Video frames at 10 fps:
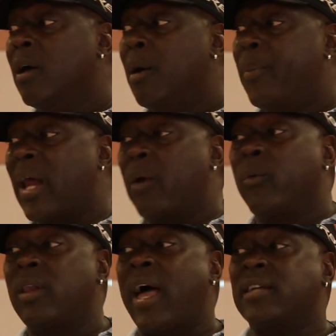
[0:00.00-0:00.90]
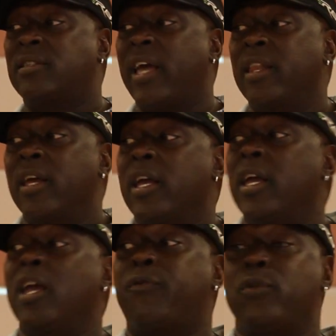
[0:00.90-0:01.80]
But I realized that
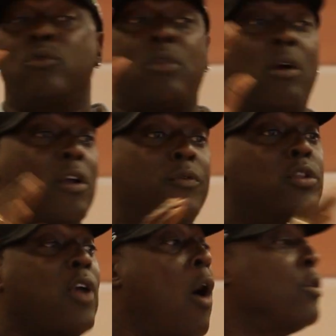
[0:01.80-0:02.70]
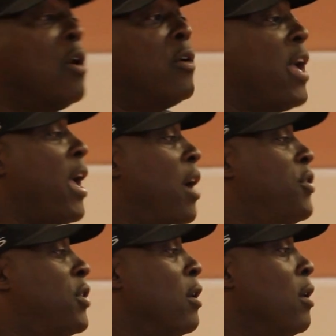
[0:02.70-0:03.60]
if you don't know the
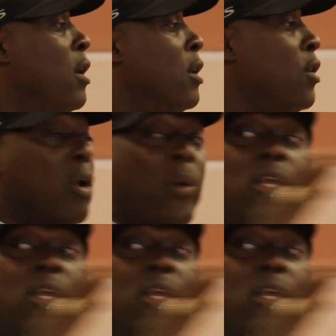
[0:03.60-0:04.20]
answer, the only way